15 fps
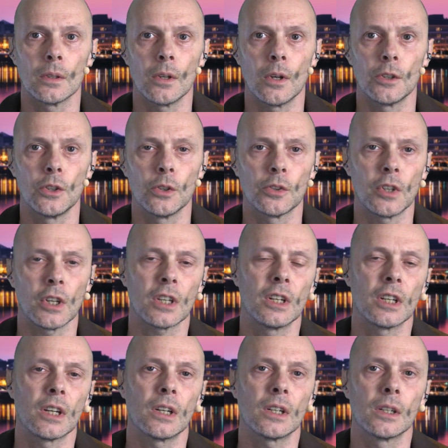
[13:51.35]

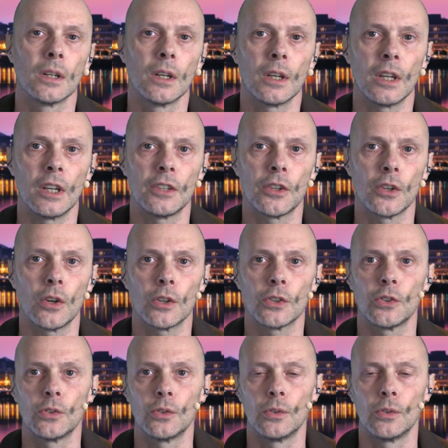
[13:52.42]
Audio-Technica ATR